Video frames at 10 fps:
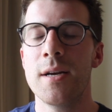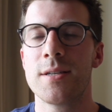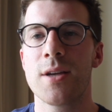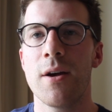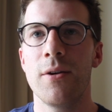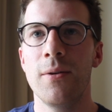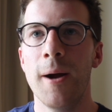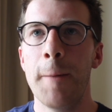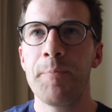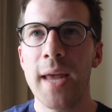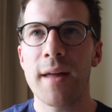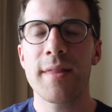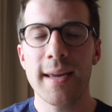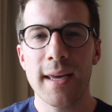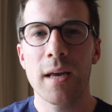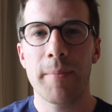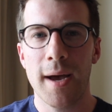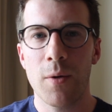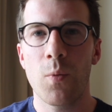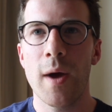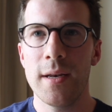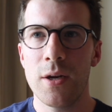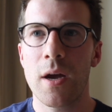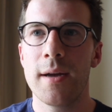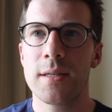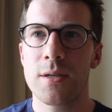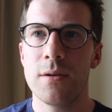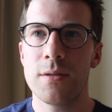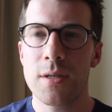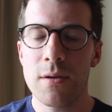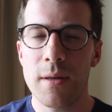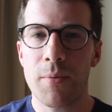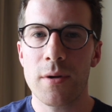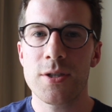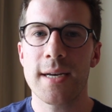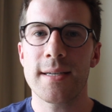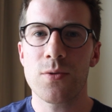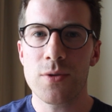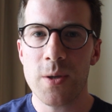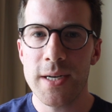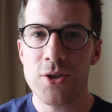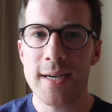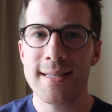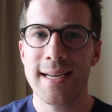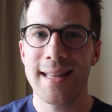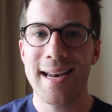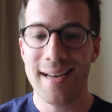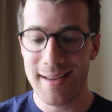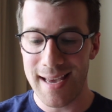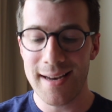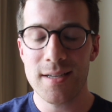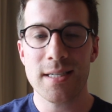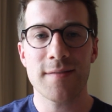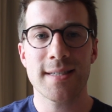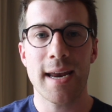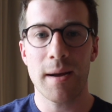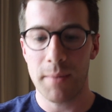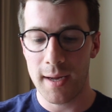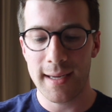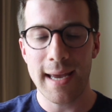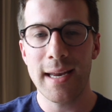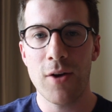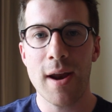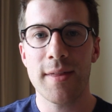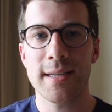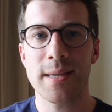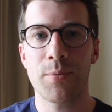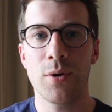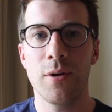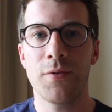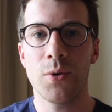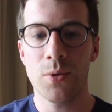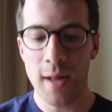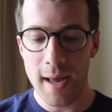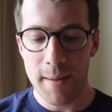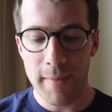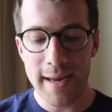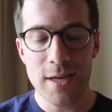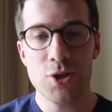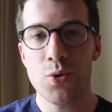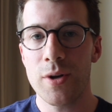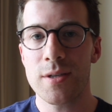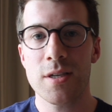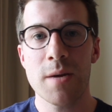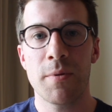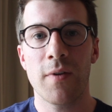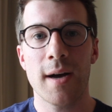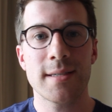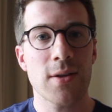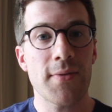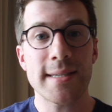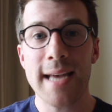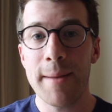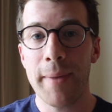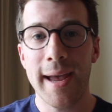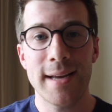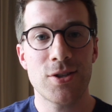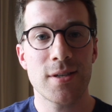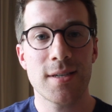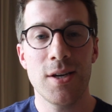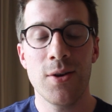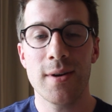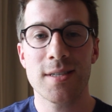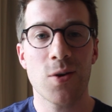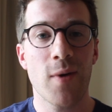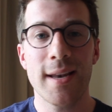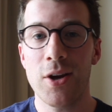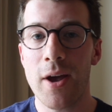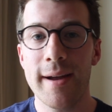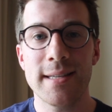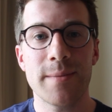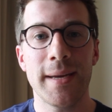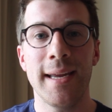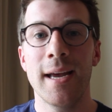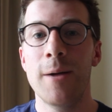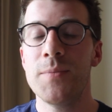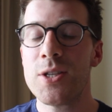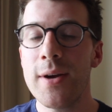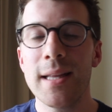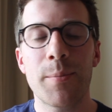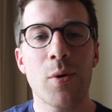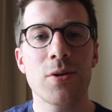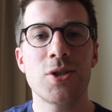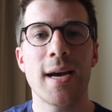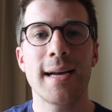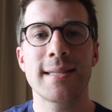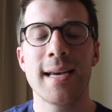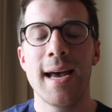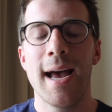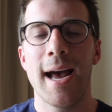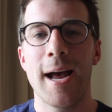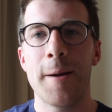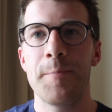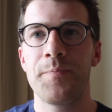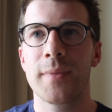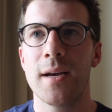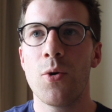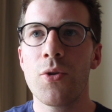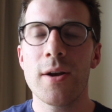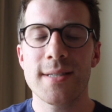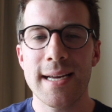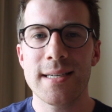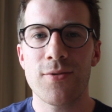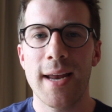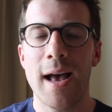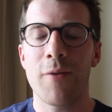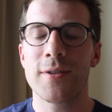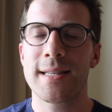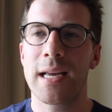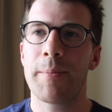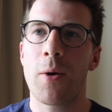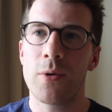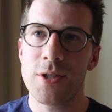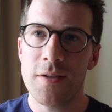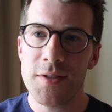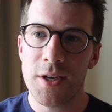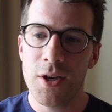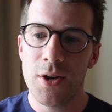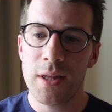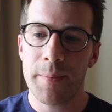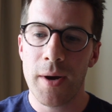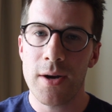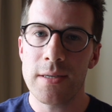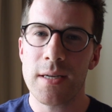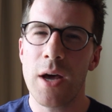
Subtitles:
So yeah, thinking about when you're going to do the project is also interesting, and then getting stuff set up, like getting your ethics approval, making sure your supervisor's on the same page as you as to when you're going to be doing the project. All those things are really helpful to think about once you've secured the post.